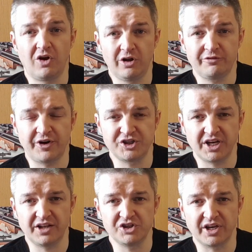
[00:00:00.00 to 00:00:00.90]
All very
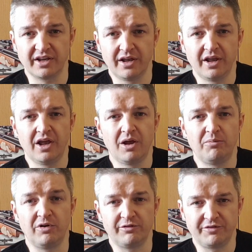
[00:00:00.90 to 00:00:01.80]
challenging,
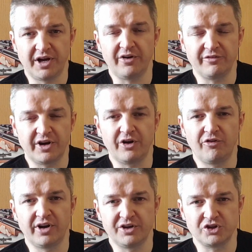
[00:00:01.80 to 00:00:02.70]
but very,
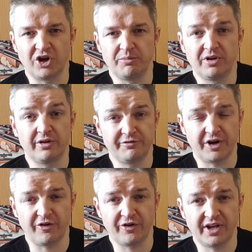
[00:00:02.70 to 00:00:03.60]
very enjoyable and
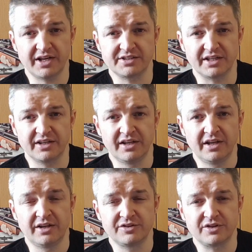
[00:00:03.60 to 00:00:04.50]
very relaxing.
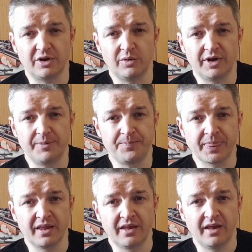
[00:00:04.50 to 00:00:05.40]
So
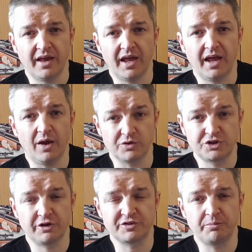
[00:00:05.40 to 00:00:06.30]
I was
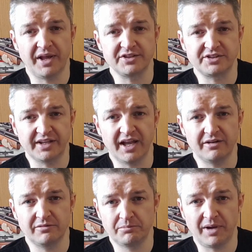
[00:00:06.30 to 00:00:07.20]
chuffed to bits to get
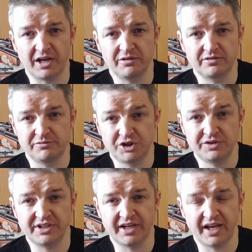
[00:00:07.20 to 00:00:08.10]
back
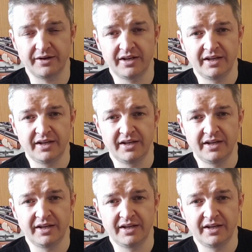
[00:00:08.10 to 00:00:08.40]
shooting again.